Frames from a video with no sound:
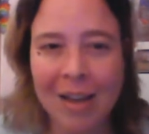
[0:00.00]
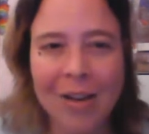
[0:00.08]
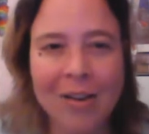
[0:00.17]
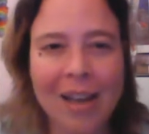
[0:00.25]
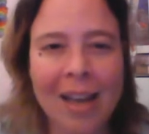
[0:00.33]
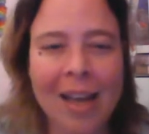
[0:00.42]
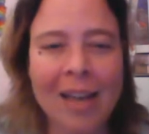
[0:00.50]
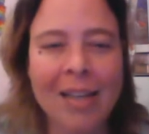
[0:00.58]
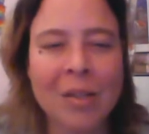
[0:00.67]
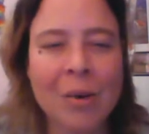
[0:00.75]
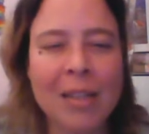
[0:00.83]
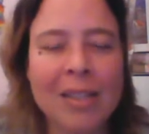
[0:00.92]
your
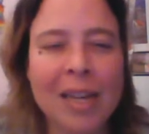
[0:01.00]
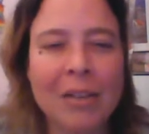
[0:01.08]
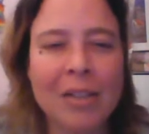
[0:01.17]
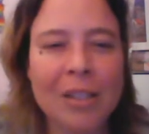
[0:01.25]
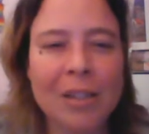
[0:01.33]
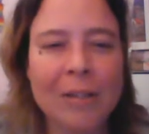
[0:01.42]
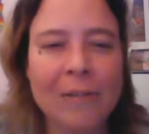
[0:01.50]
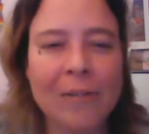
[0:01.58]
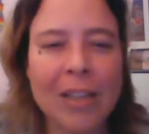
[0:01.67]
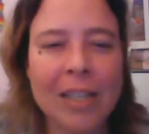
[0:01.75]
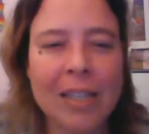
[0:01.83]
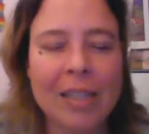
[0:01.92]
head going down to your
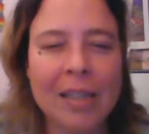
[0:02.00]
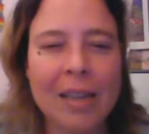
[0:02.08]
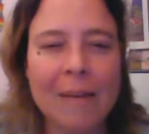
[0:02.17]
feet.